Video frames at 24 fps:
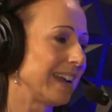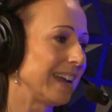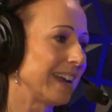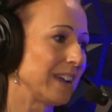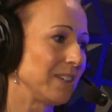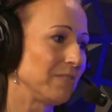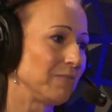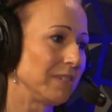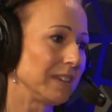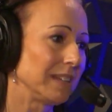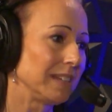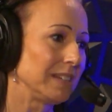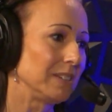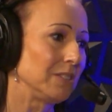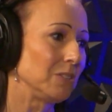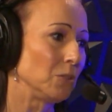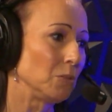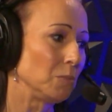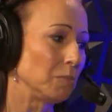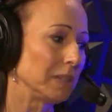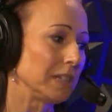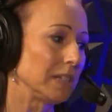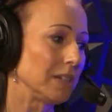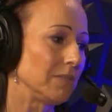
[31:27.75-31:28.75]
and I really
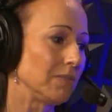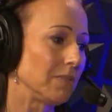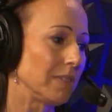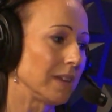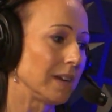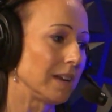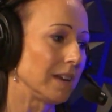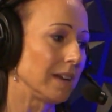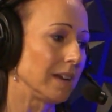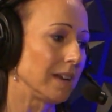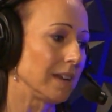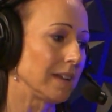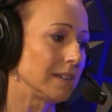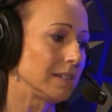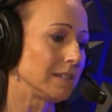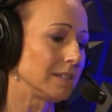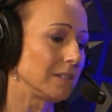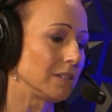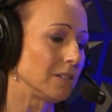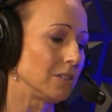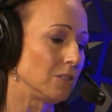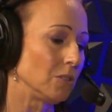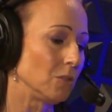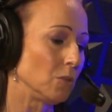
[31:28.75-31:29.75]
do believe that it
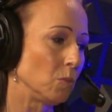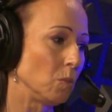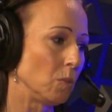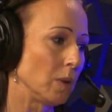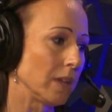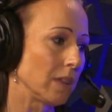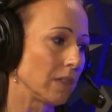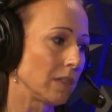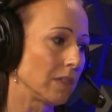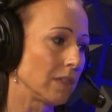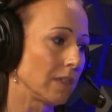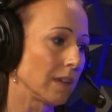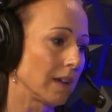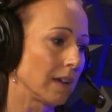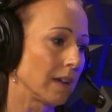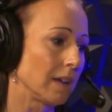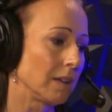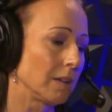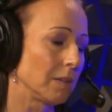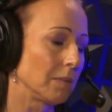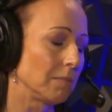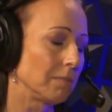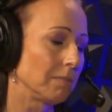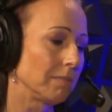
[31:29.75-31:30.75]
is to do with
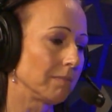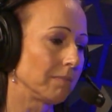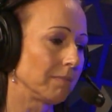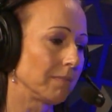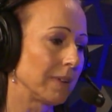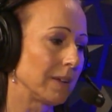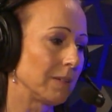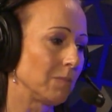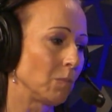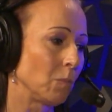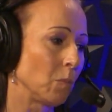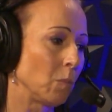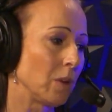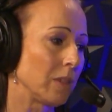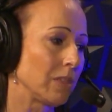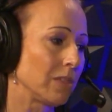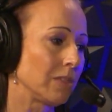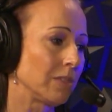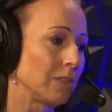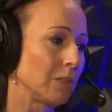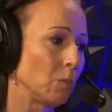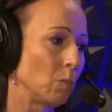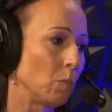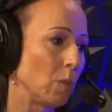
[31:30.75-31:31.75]

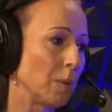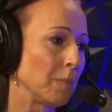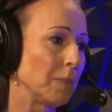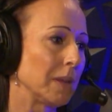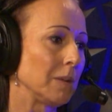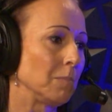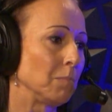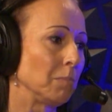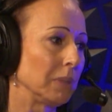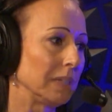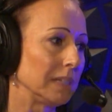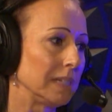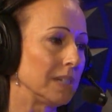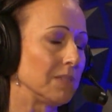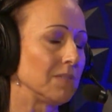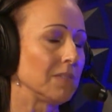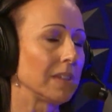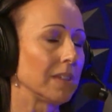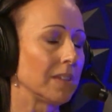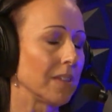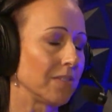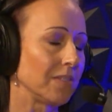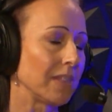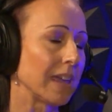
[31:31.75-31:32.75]
the women
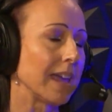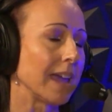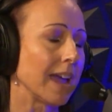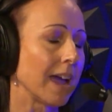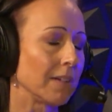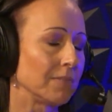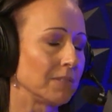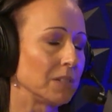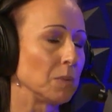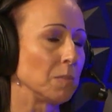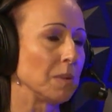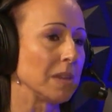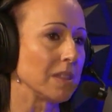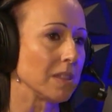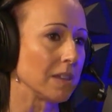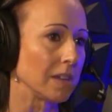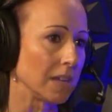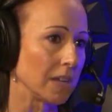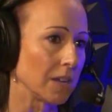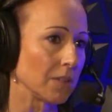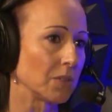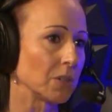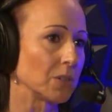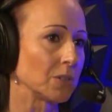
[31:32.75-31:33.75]
believing that they have to be the
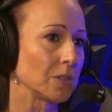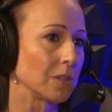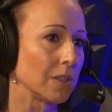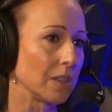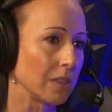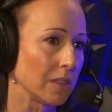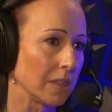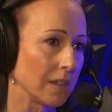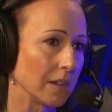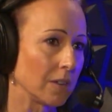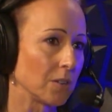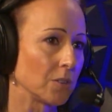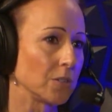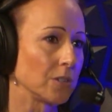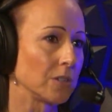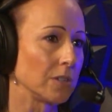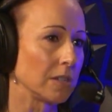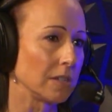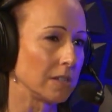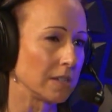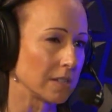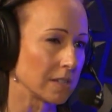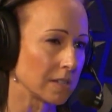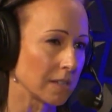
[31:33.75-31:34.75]
givers, the thinkers,
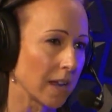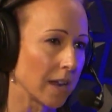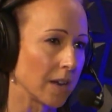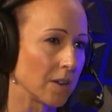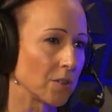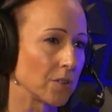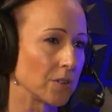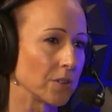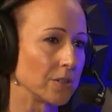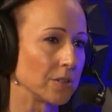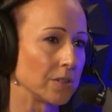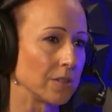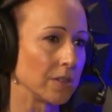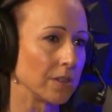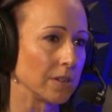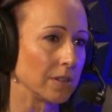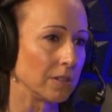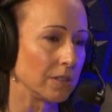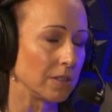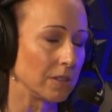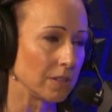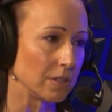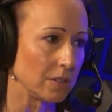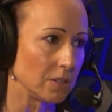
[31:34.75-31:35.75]
the deciders,
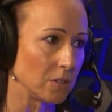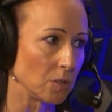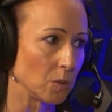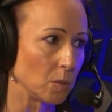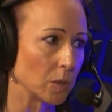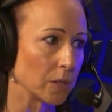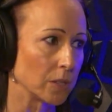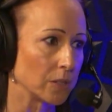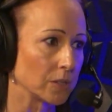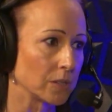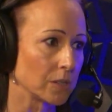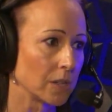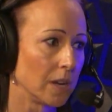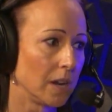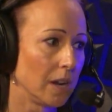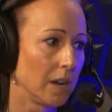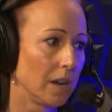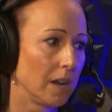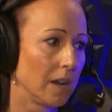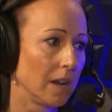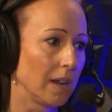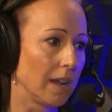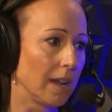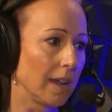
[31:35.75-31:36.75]
the doers,
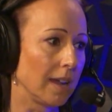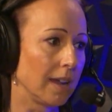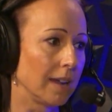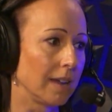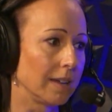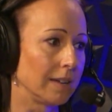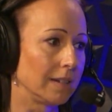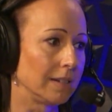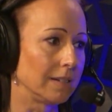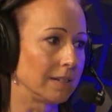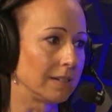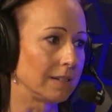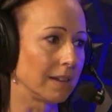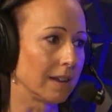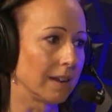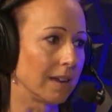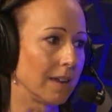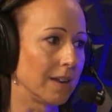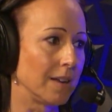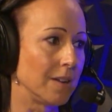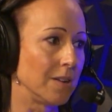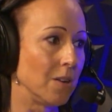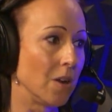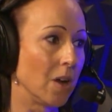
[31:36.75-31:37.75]
and
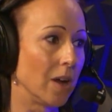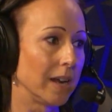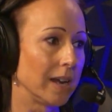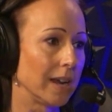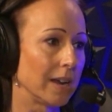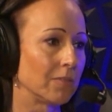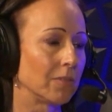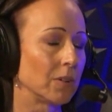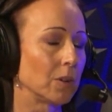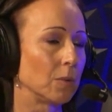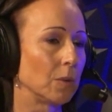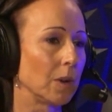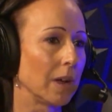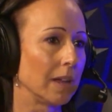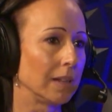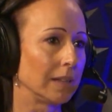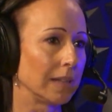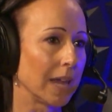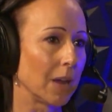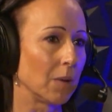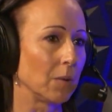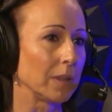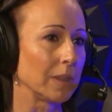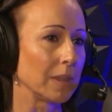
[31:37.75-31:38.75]
not ever
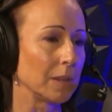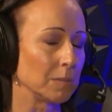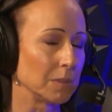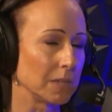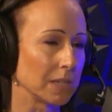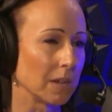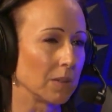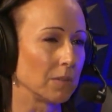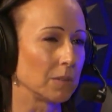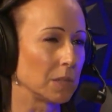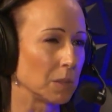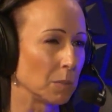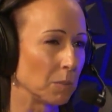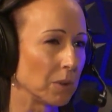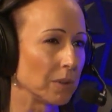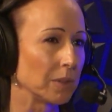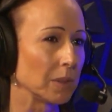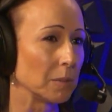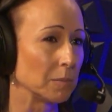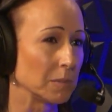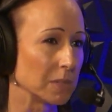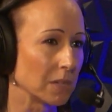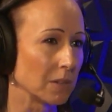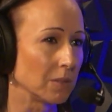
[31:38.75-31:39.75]
allowing themselves to
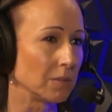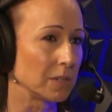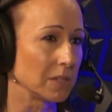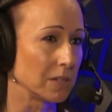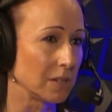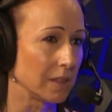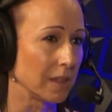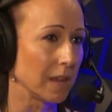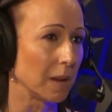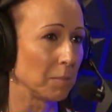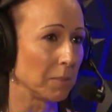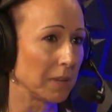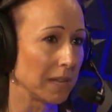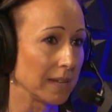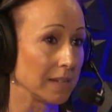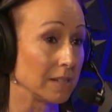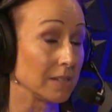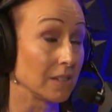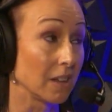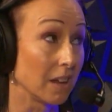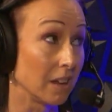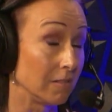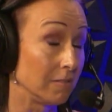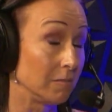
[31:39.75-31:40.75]
put themselves into that
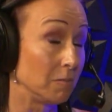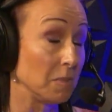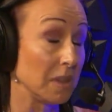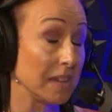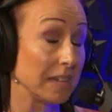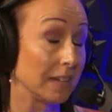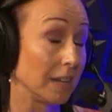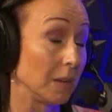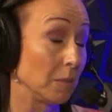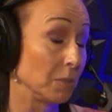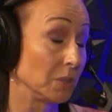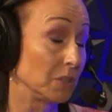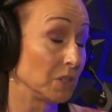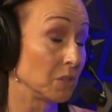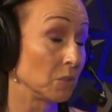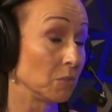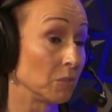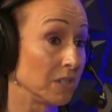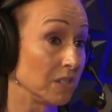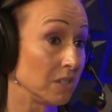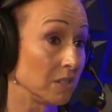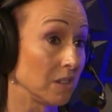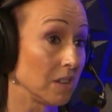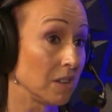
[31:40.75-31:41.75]
place of being able to
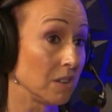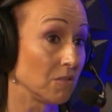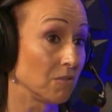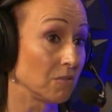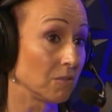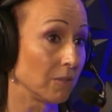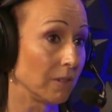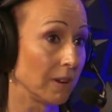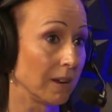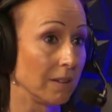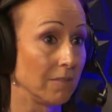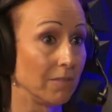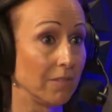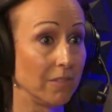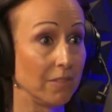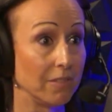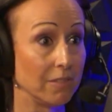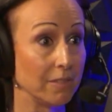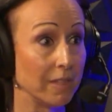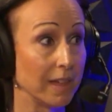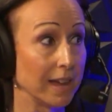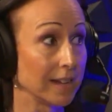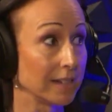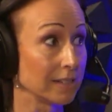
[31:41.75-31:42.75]
receive. And